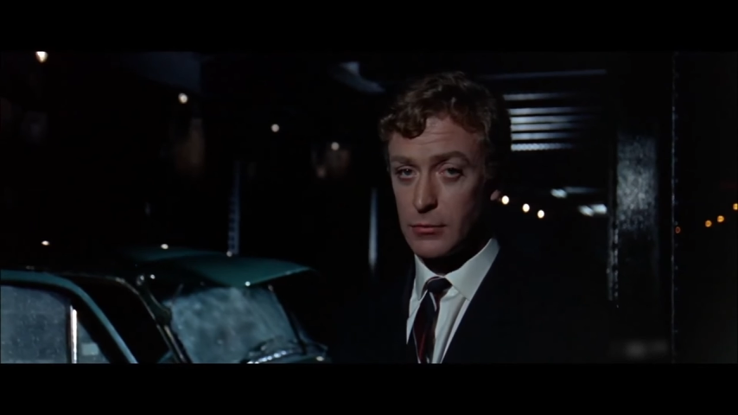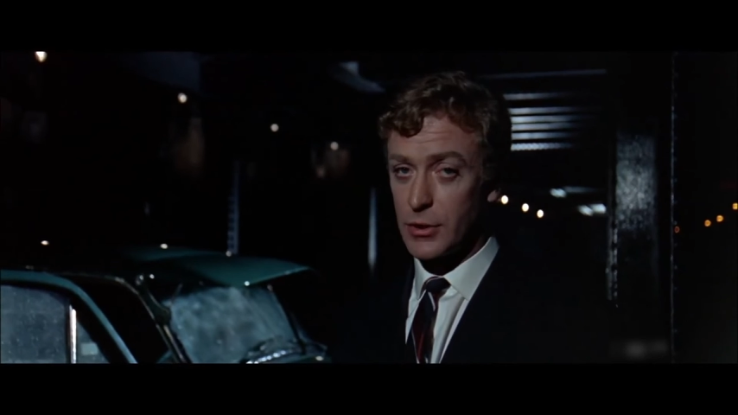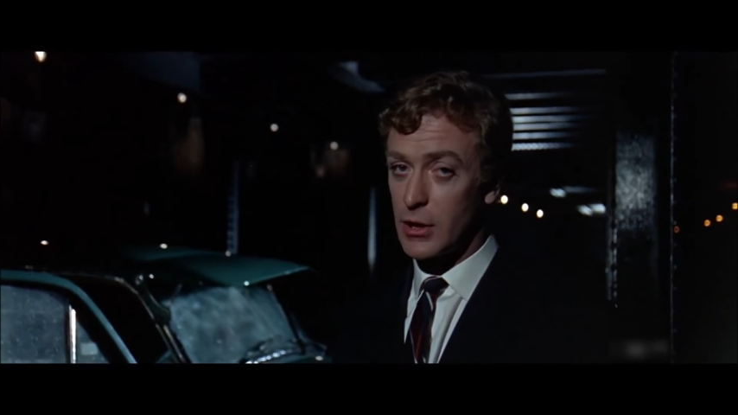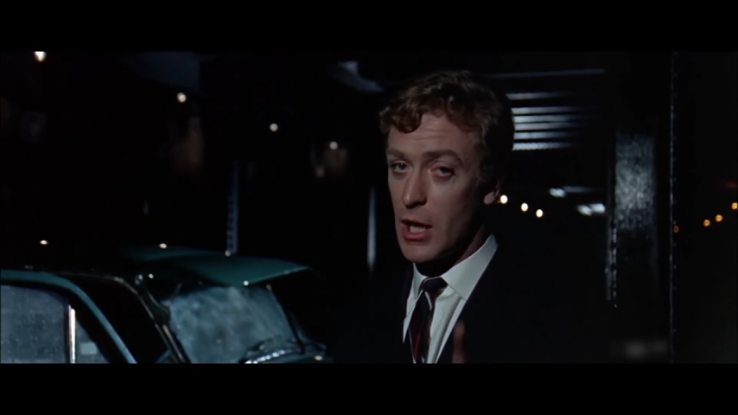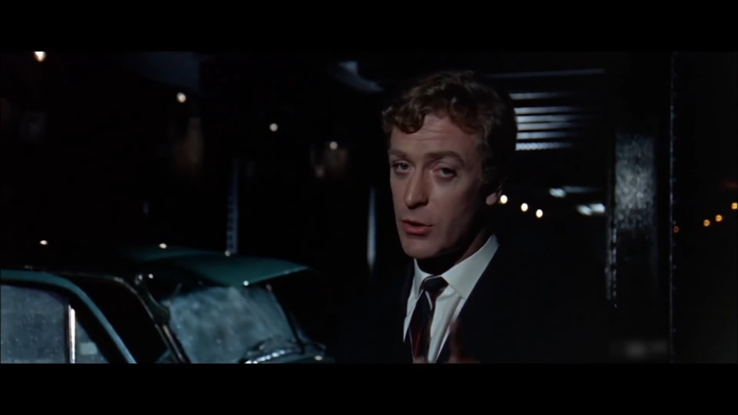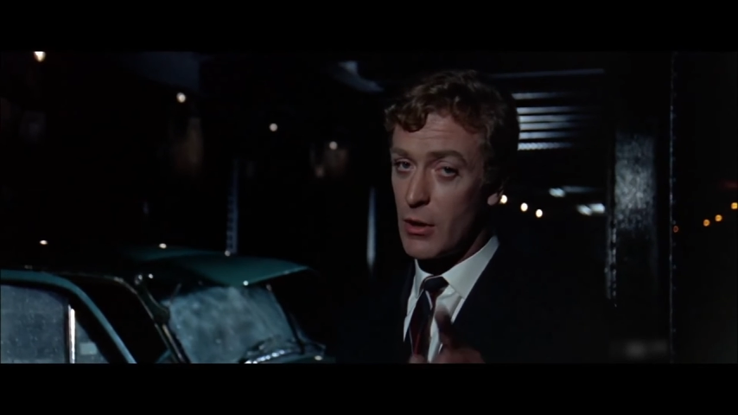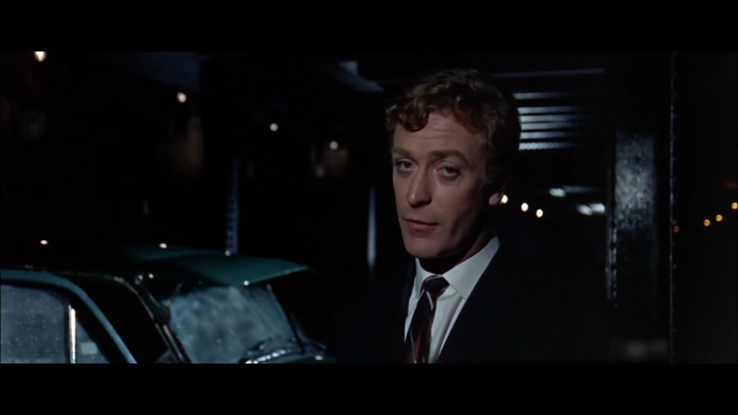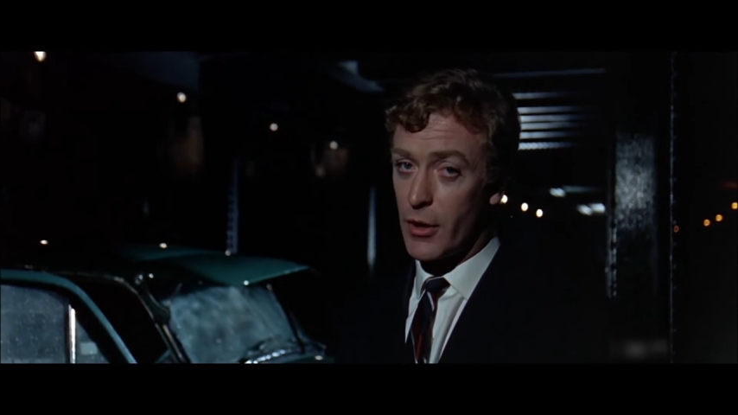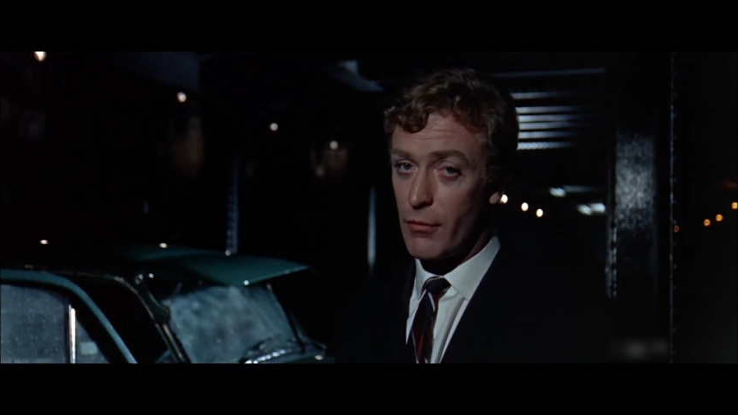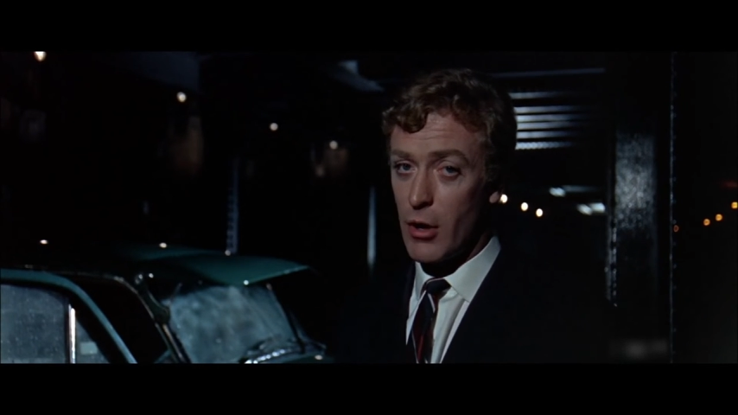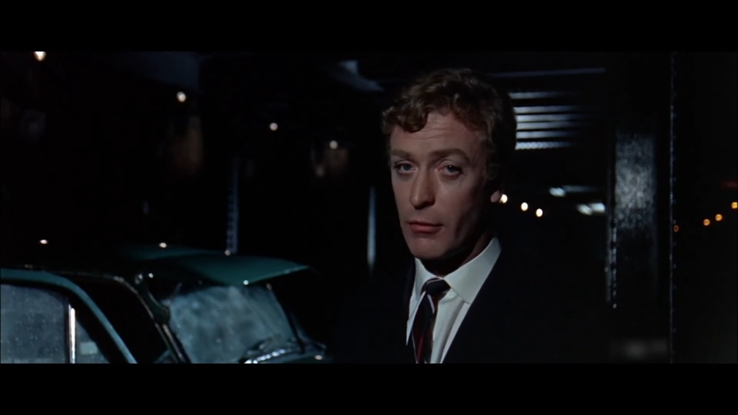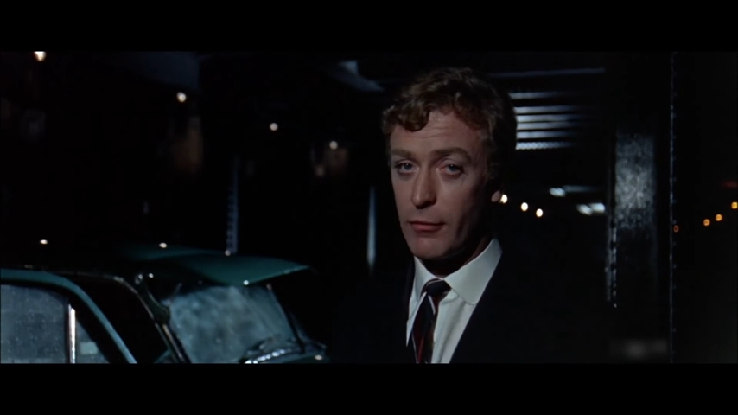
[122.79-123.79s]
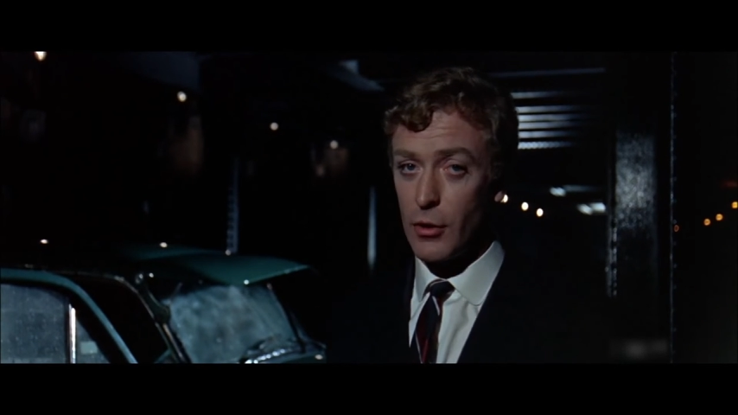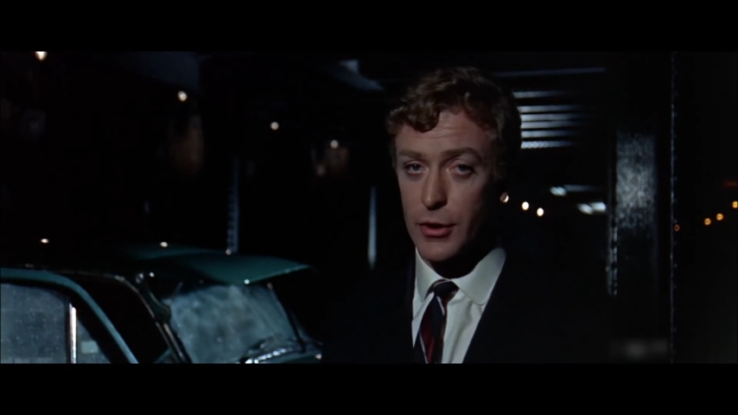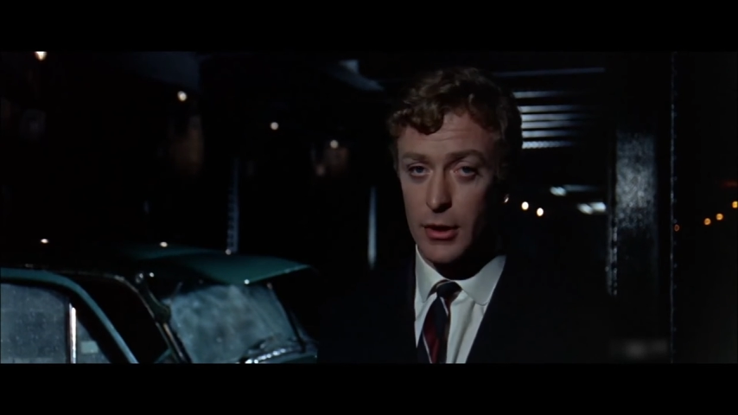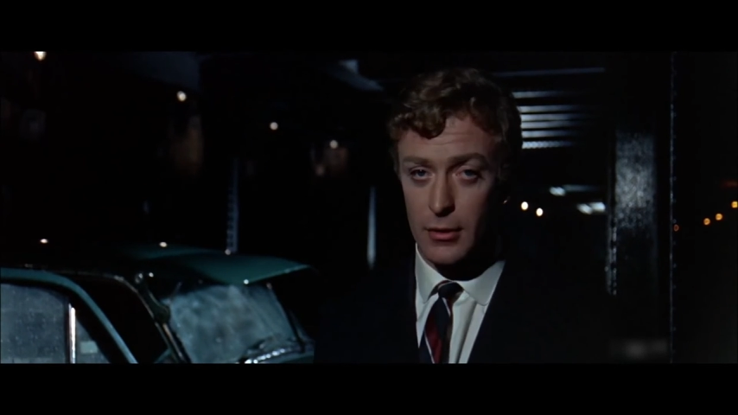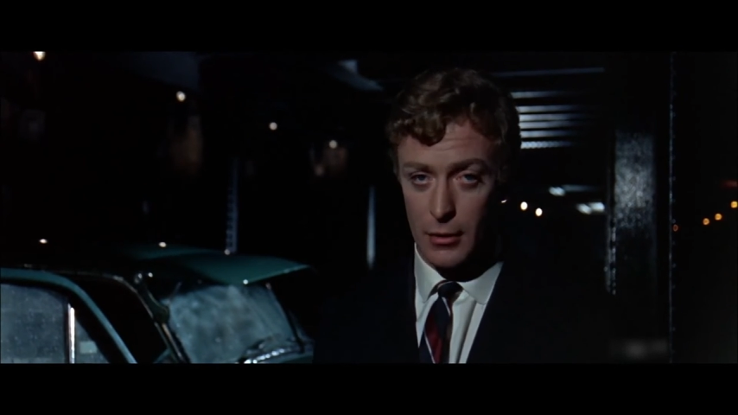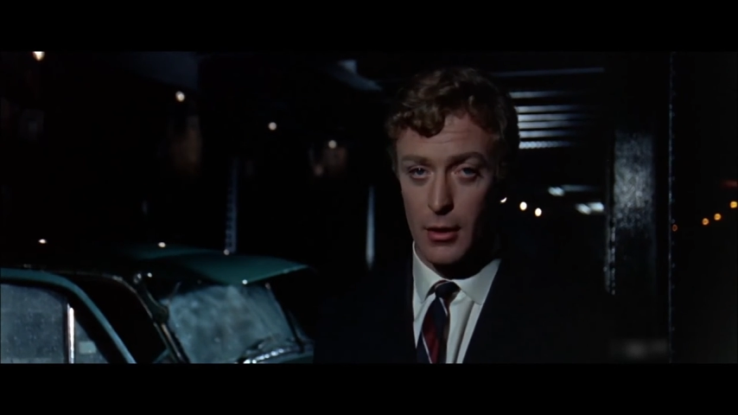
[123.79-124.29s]
Start you off on the wrong
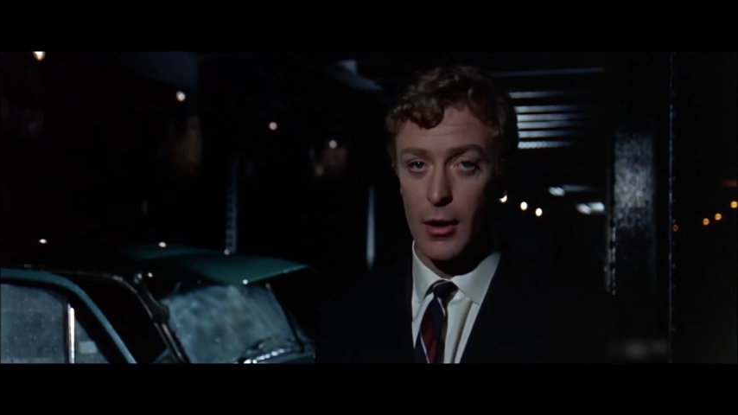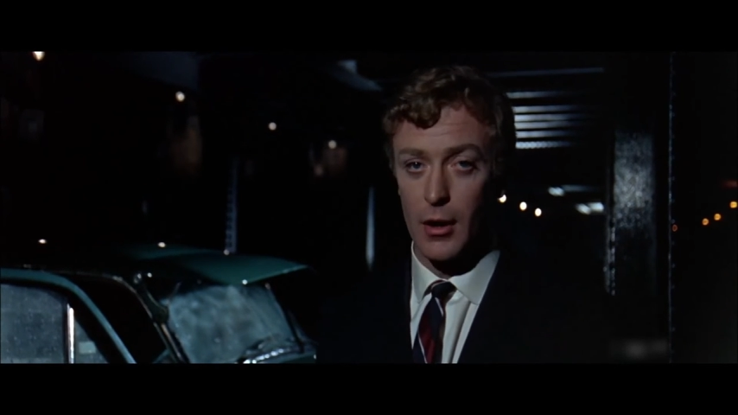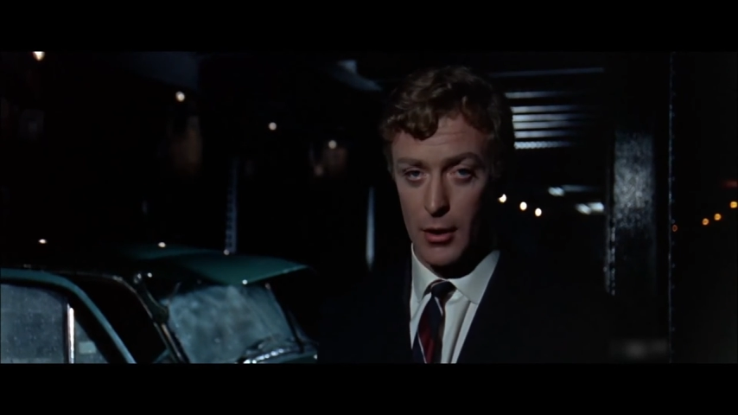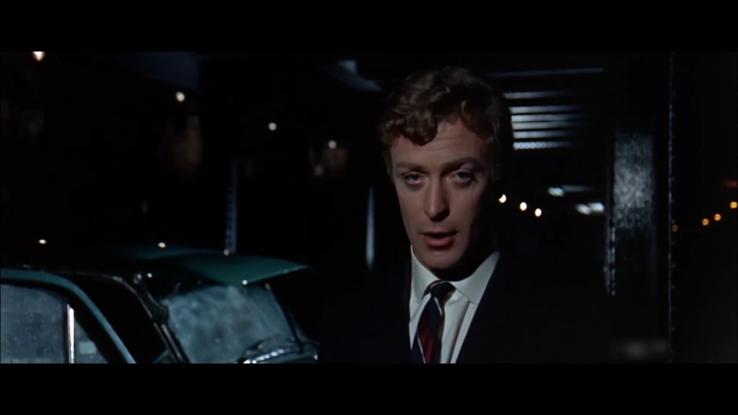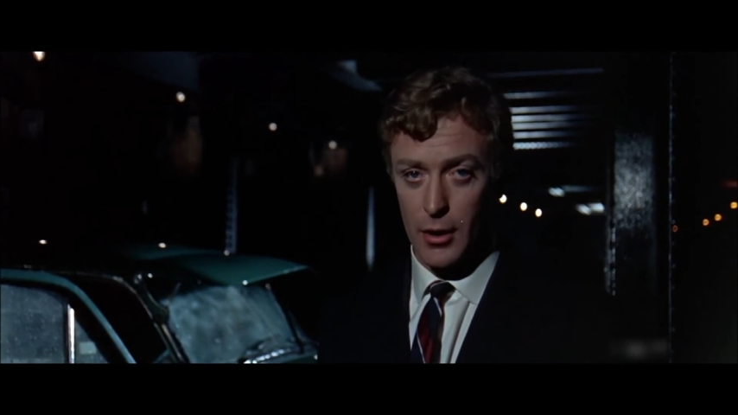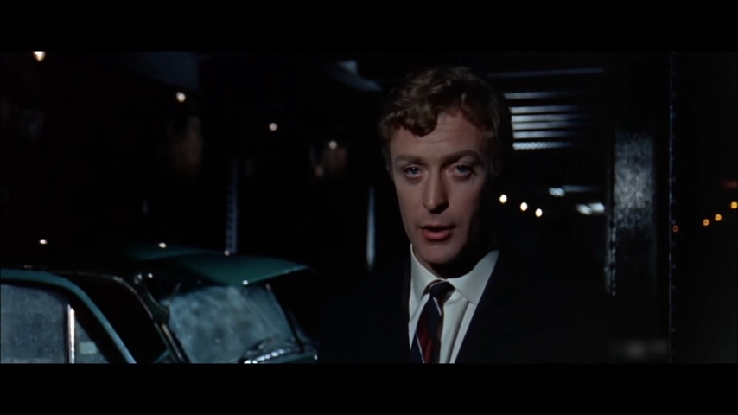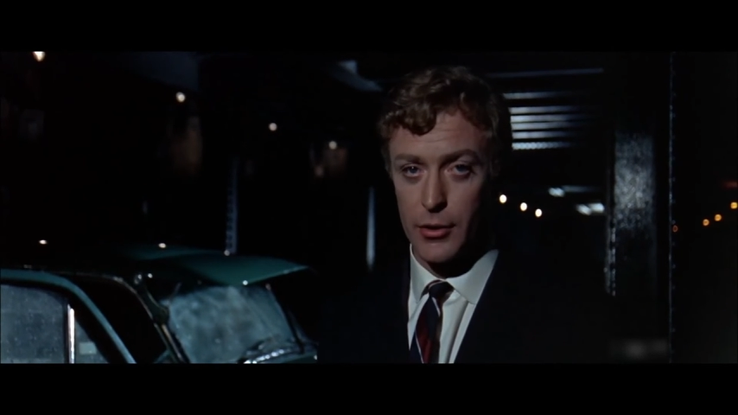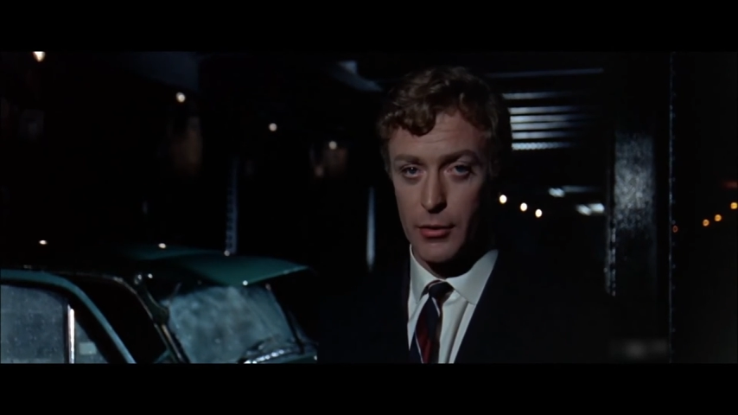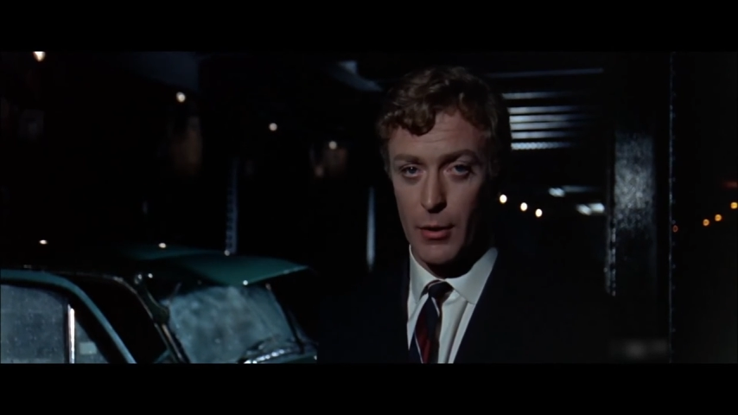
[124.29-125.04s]
foot. You